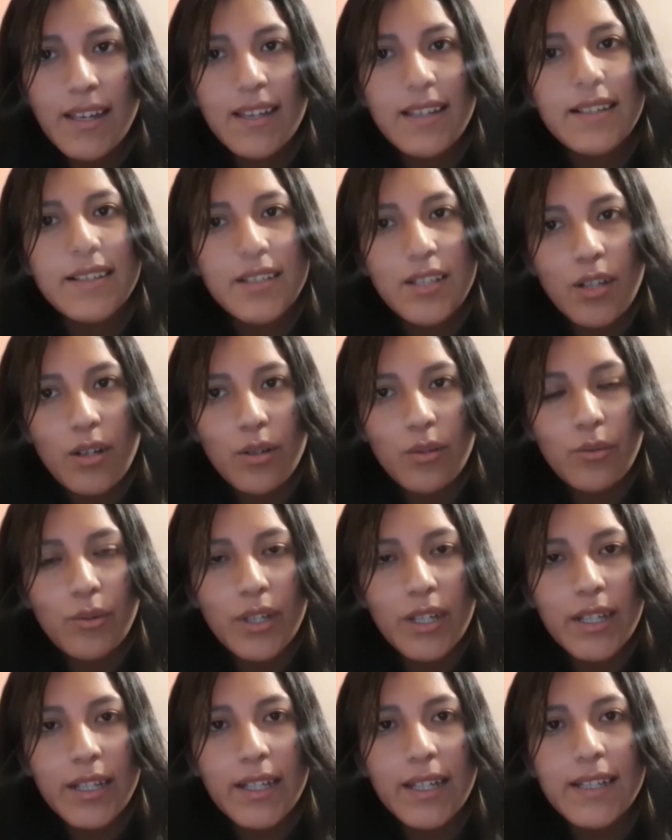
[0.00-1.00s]
So
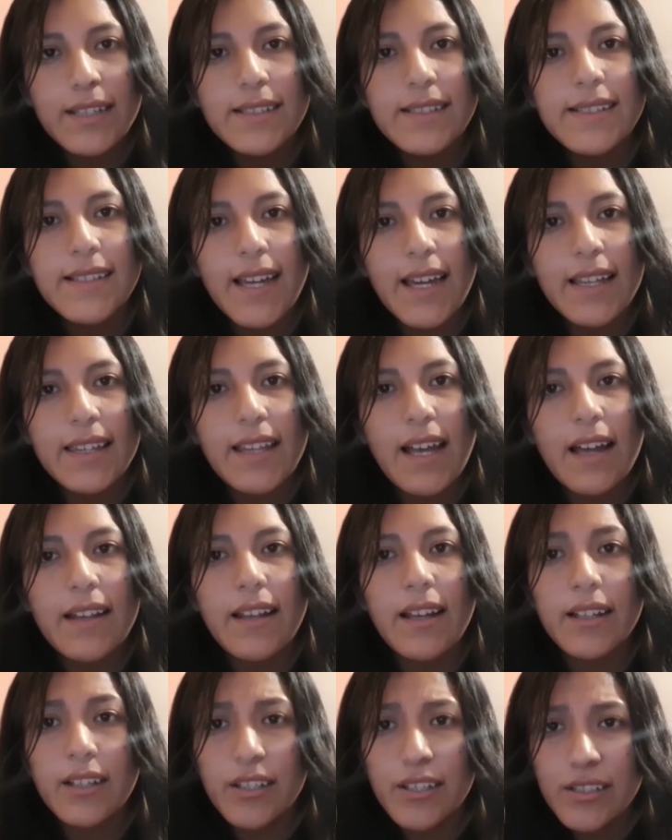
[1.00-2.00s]
we can say that
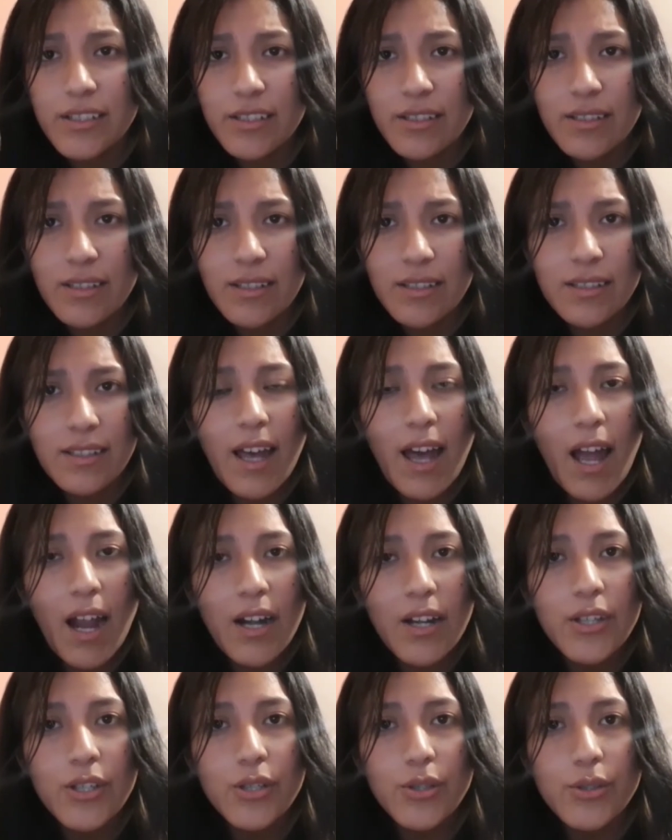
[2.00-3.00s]
a consonant
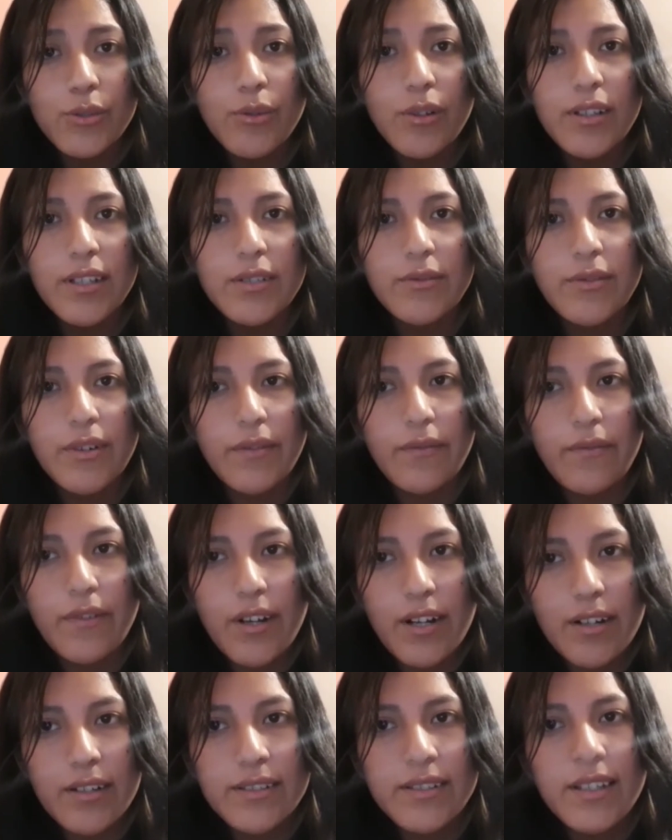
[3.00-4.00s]
are usually
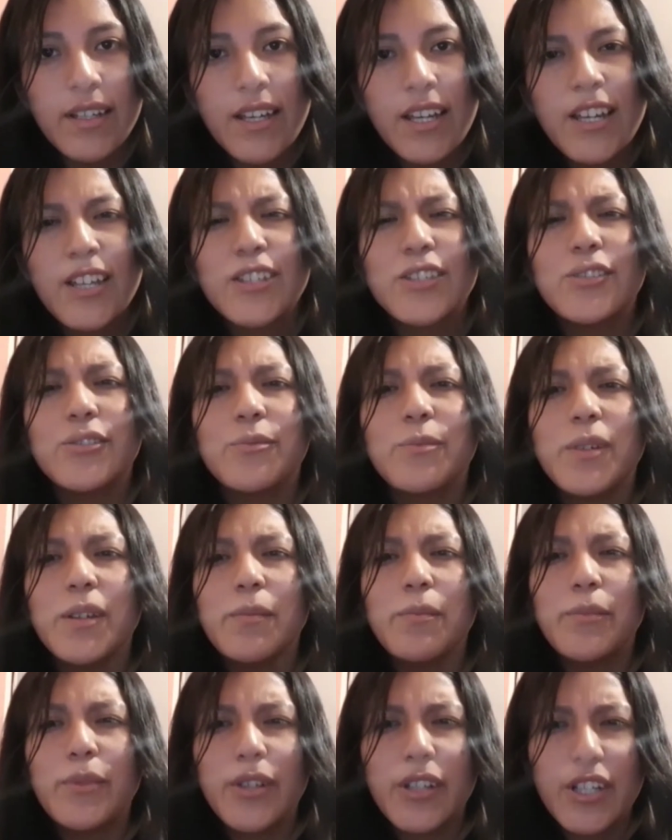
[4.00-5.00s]
referred to be
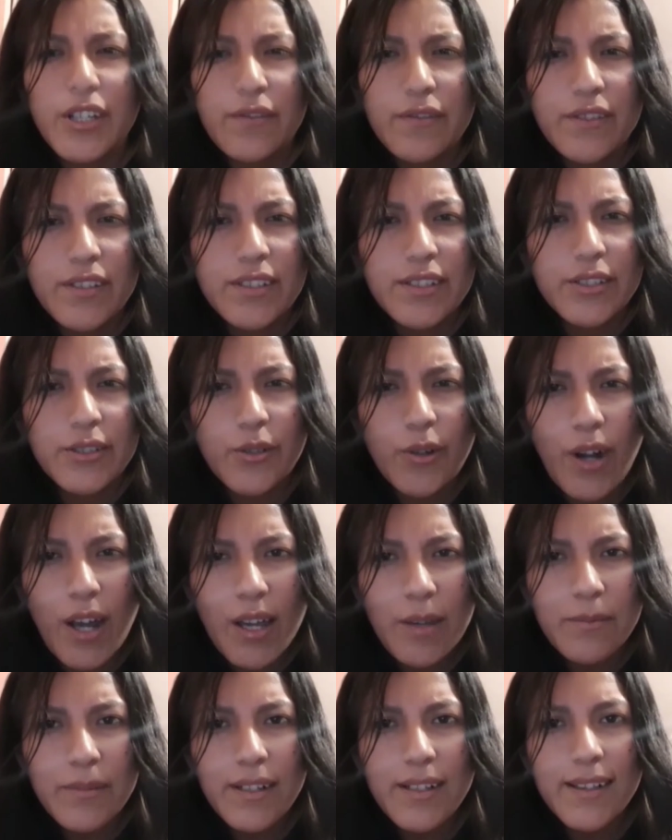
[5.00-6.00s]
brief,
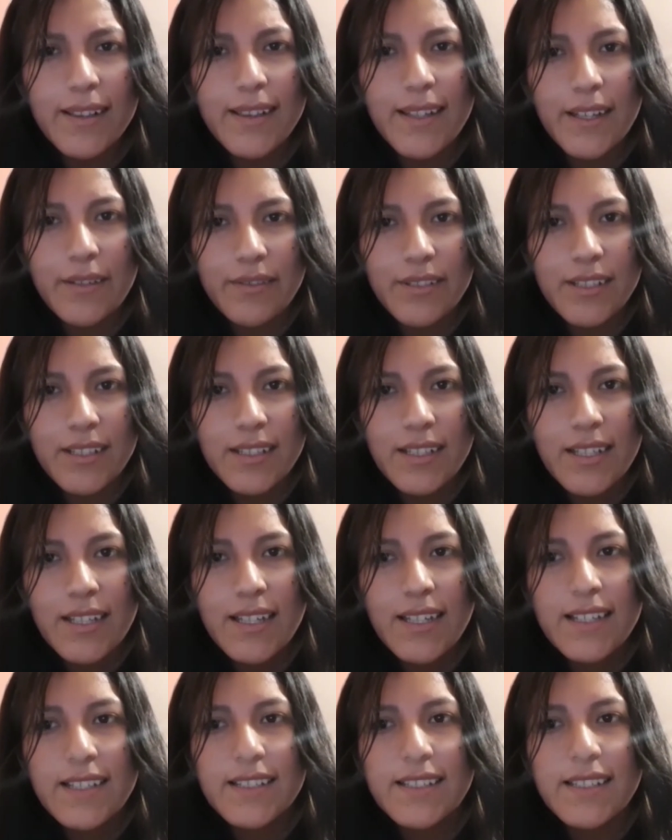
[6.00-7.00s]
describe, level,
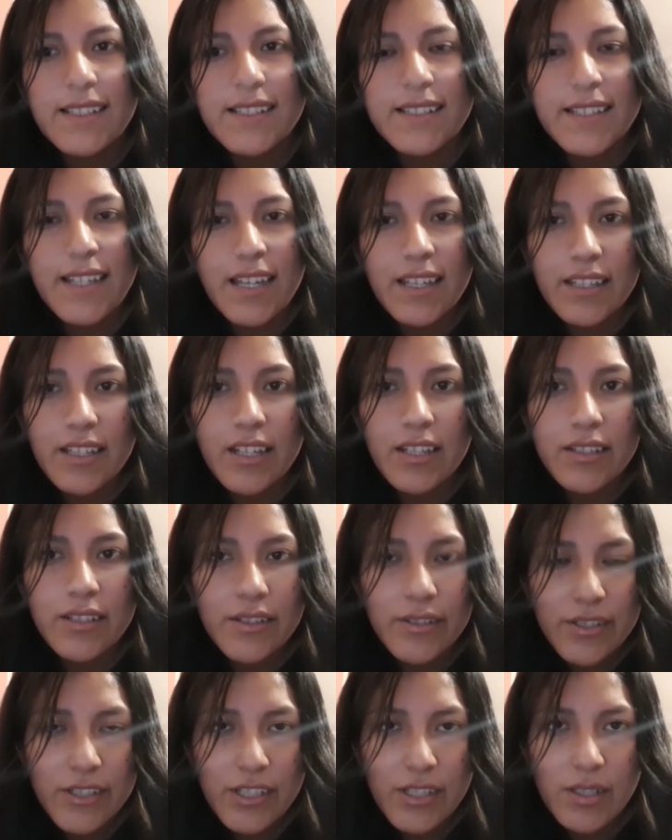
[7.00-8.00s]
syntax
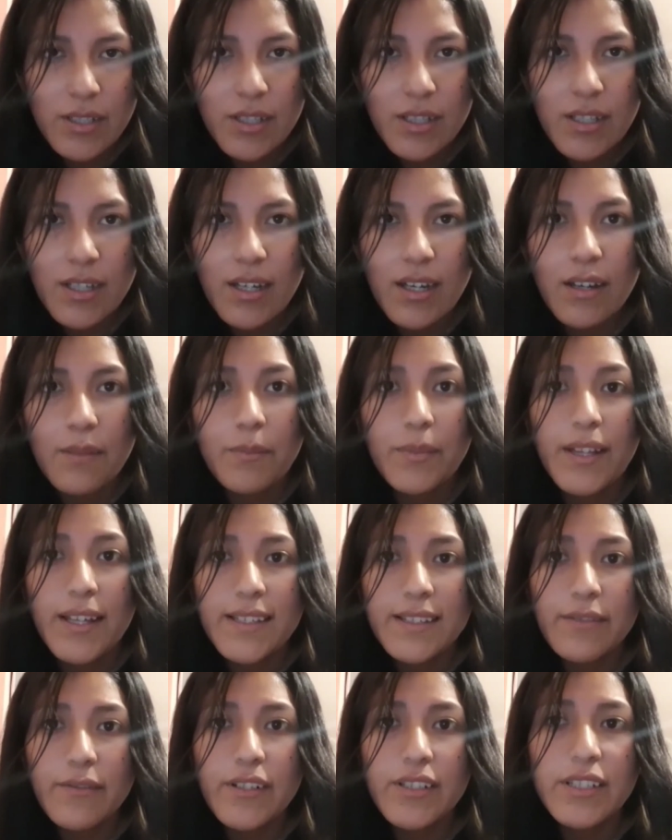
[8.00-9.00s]
energy, a place
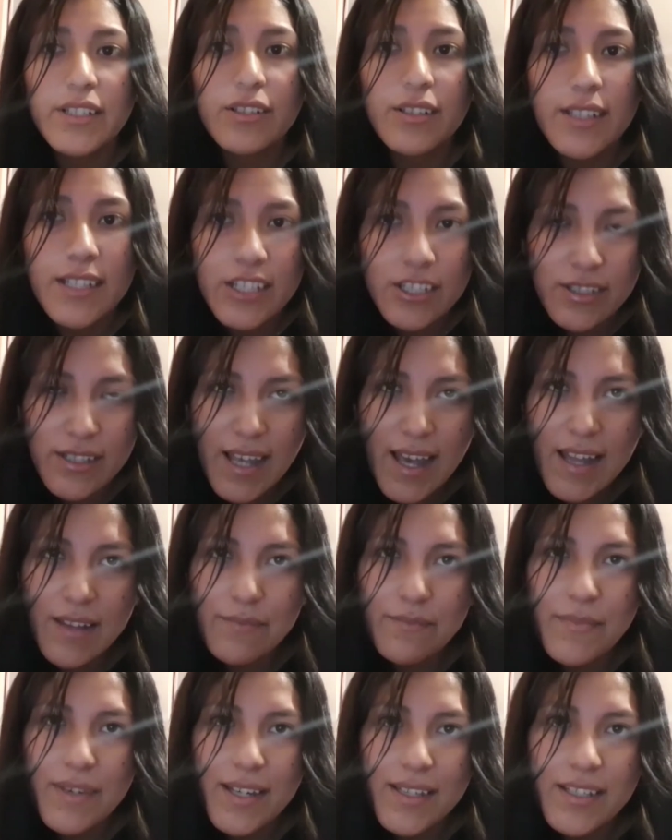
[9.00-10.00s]
of articulation,
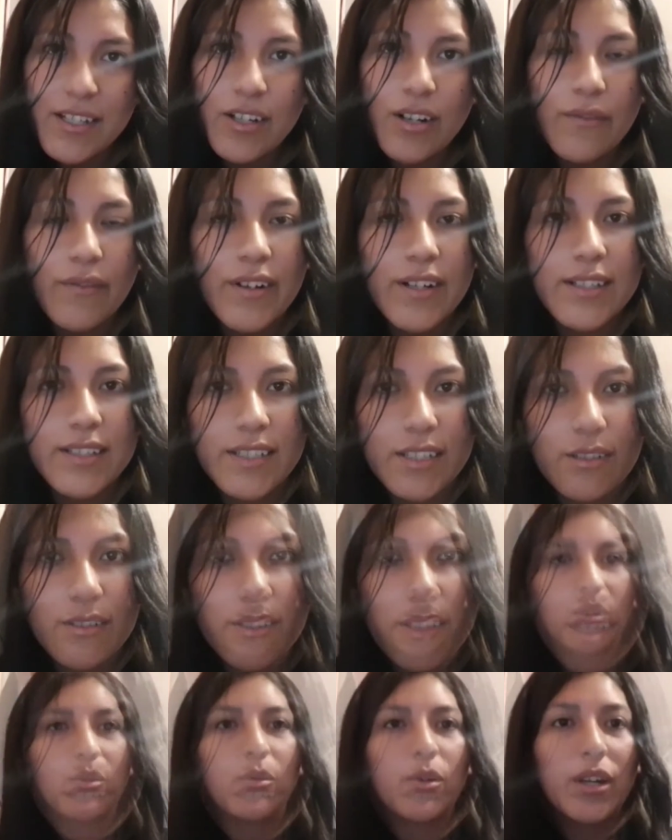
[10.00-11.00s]
and manner of
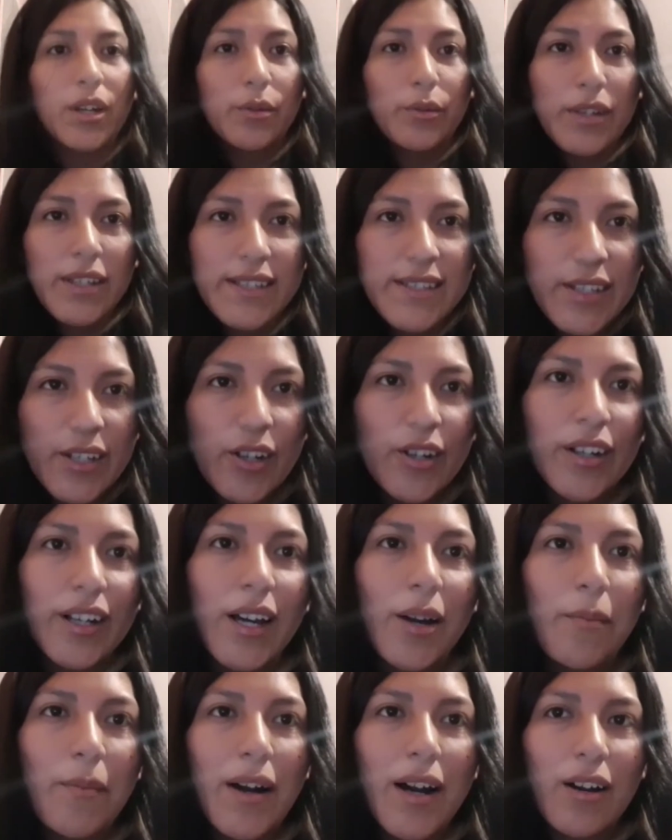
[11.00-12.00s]
articulation. When we talk
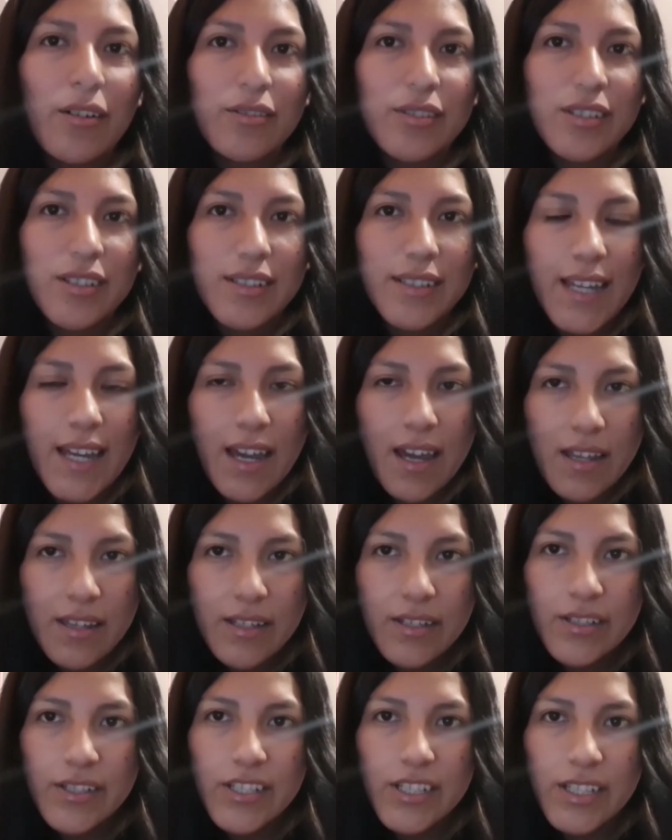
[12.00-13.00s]
about the
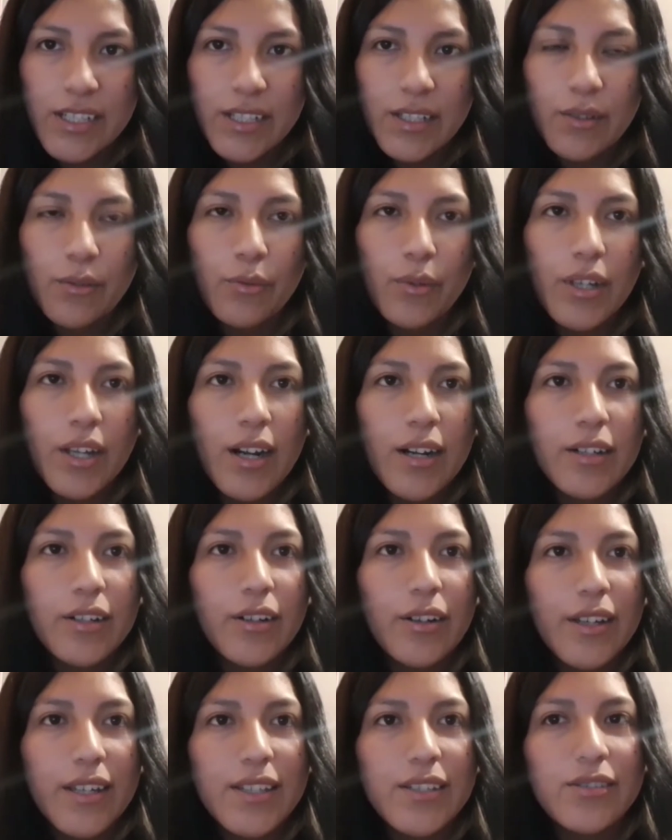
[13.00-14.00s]
energy, we are
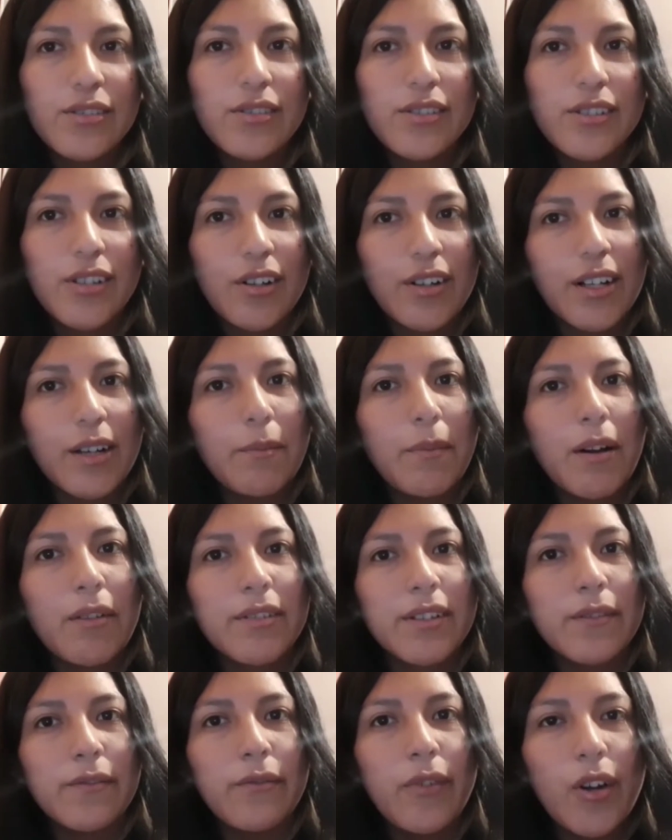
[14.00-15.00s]
going to talk about
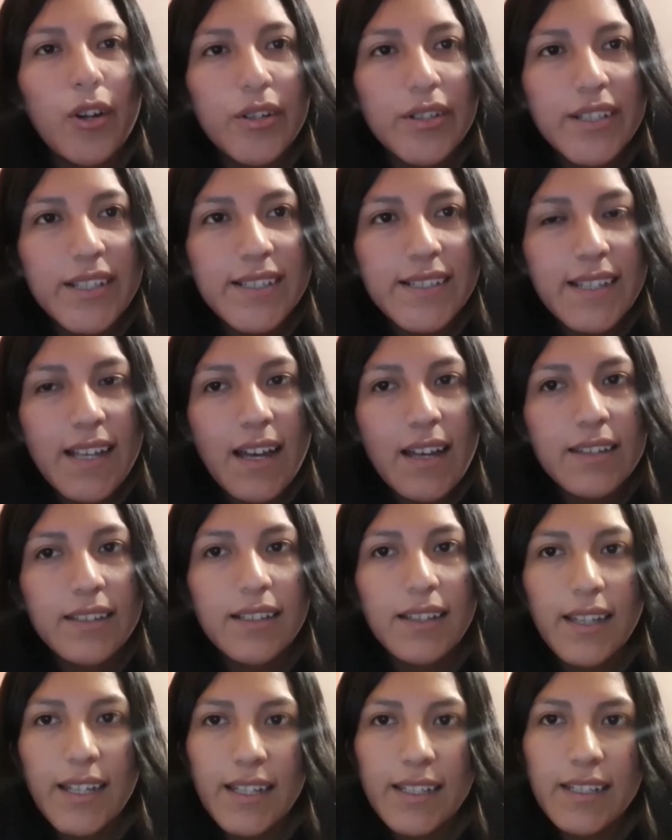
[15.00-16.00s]
the forties and the
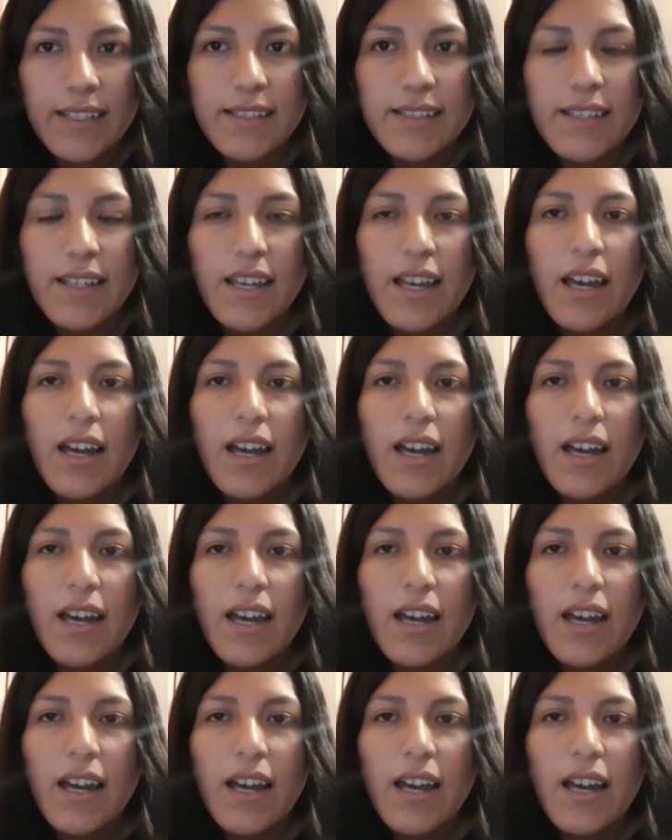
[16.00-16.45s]
lenis.